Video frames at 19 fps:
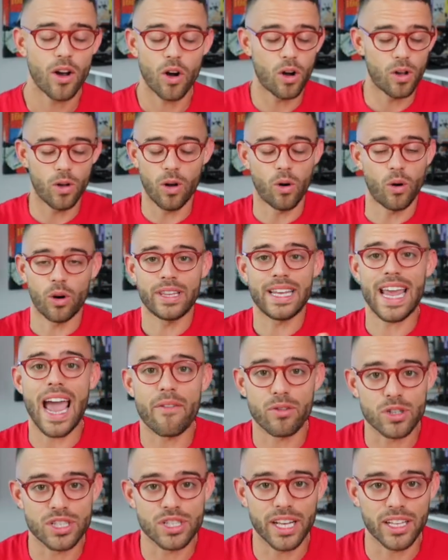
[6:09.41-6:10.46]
on the
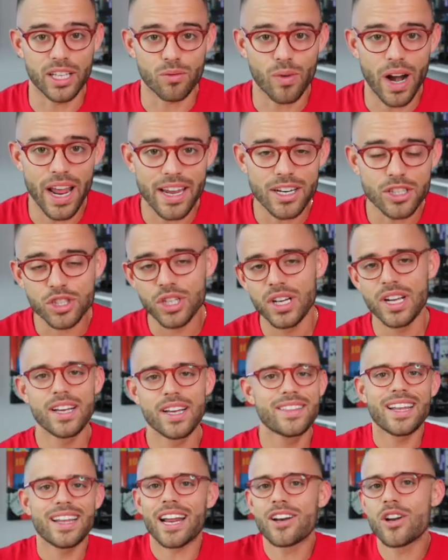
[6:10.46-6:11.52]
average daily range,
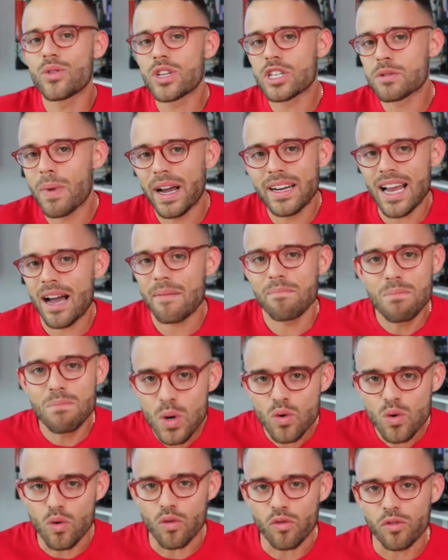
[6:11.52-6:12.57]
then I know this might not
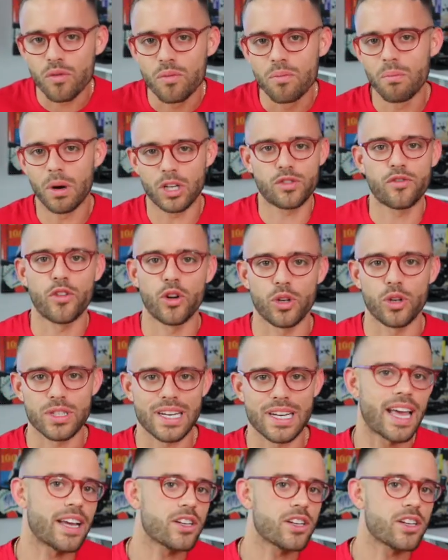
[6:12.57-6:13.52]
move much further today.